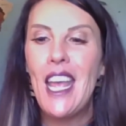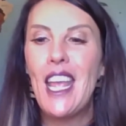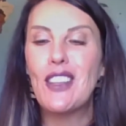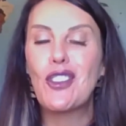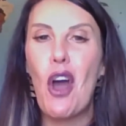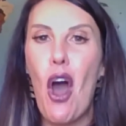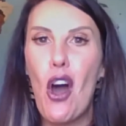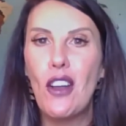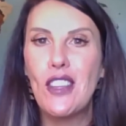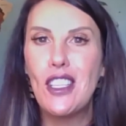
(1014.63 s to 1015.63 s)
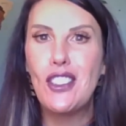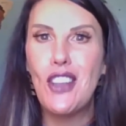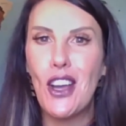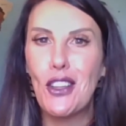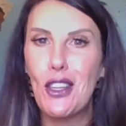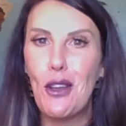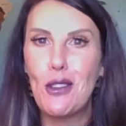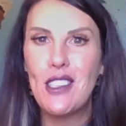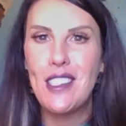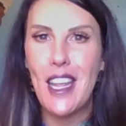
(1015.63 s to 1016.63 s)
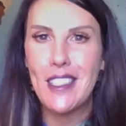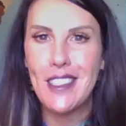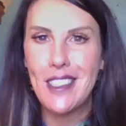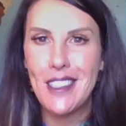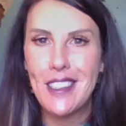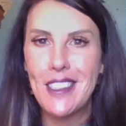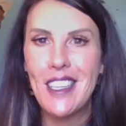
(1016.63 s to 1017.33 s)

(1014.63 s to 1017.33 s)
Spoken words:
is called dunkleostasis.